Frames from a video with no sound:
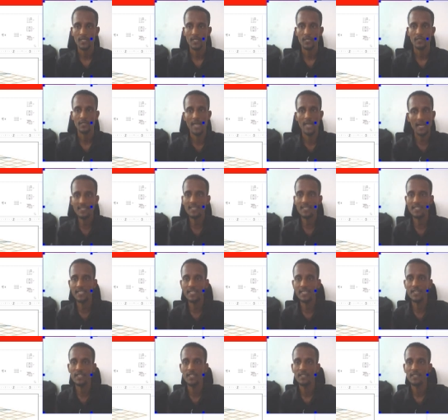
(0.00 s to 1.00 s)
The other
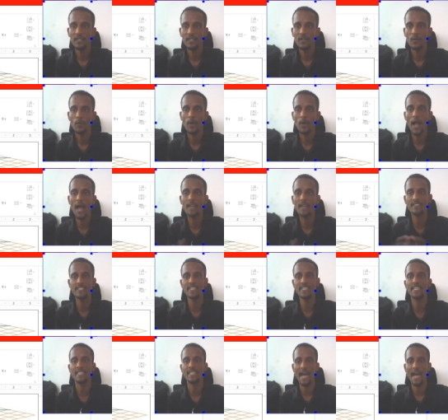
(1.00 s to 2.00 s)
thing we had
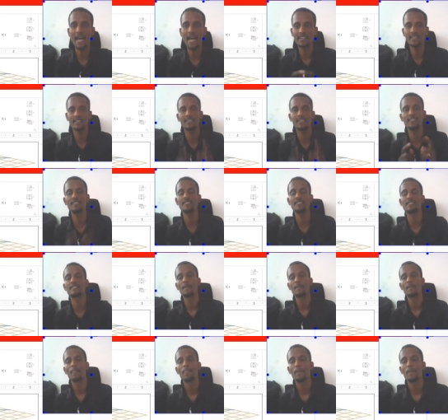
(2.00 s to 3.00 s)
seen under this
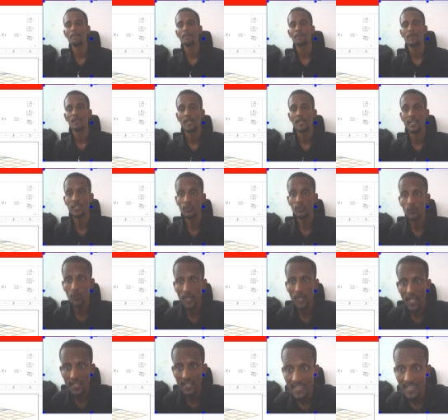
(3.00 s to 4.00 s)
in
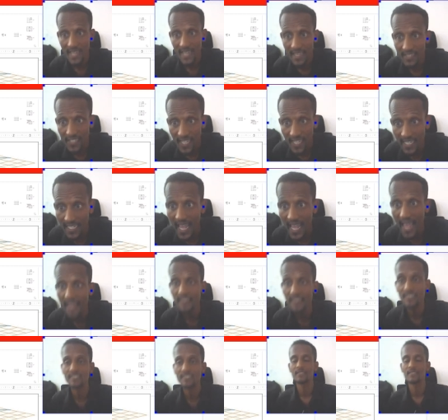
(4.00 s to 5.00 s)
today's lesson
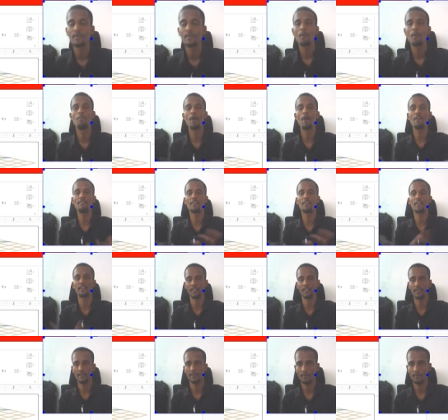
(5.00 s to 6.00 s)
is
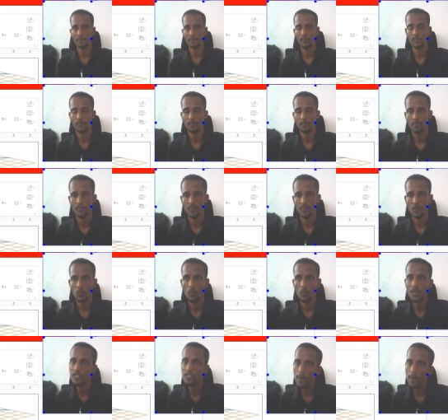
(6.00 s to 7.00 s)
buffering.
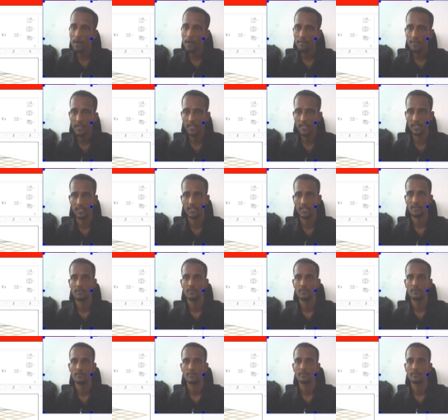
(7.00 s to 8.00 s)
What's buffering?
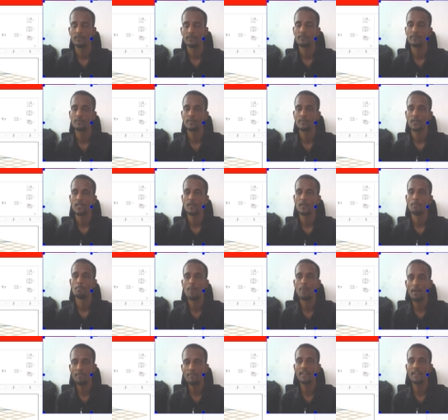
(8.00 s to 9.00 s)

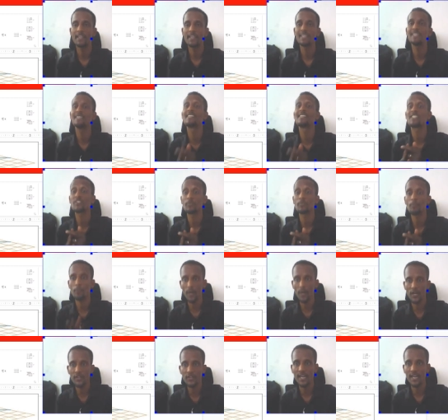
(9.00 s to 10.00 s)
Buffering is a
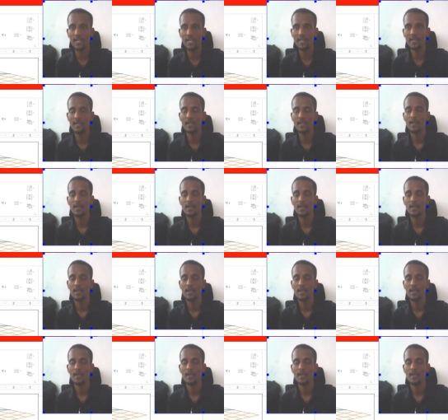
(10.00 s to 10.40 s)
special